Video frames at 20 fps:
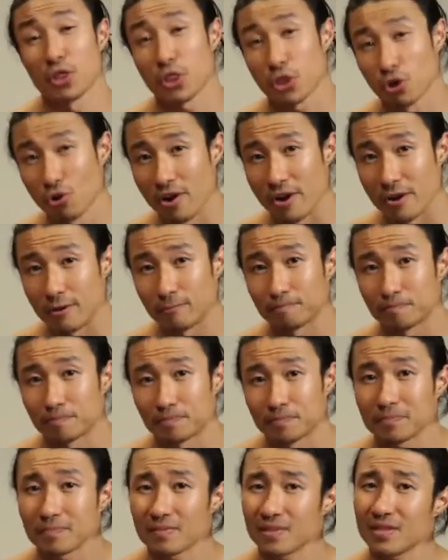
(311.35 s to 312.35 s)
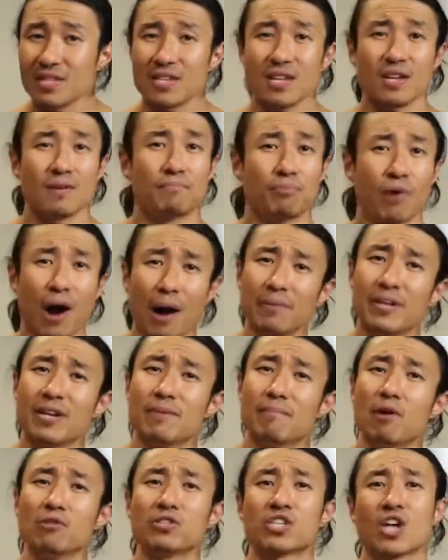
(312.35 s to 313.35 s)
3, probably the
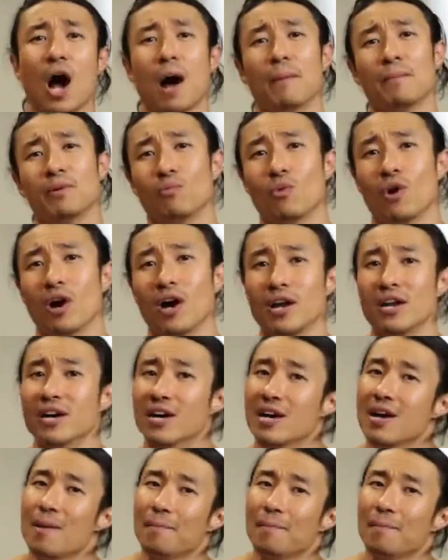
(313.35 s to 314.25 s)
most common one,